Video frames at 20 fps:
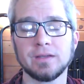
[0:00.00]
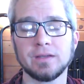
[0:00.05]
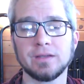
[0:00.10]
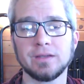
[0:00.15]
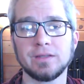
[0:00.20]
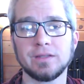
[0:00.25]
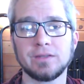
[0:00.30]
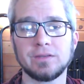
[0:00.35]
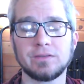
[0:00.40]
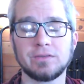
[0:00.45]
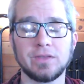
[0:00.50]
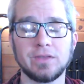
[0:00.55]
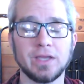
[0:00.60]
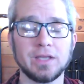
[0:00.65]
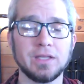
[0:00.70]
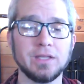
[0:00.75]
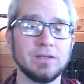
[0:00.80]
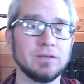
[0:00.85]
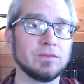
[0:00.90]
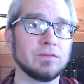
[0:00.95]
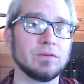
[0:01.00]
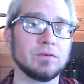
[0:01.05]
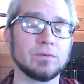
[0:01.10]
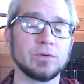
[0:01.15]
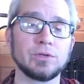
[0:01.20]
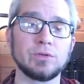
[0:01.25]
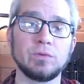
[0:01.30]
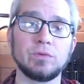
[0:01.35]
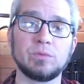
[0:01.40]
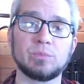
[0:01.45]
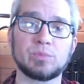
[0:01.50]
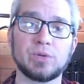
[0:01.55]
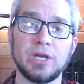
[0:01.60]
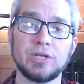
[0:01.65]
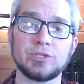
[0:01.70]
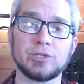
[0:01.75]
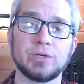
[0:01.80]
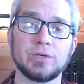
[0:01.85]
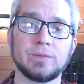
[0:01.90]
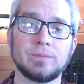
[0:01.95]
And then second, to reduce
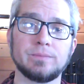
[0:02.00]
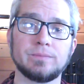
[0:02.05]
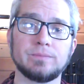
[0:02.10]
pressure.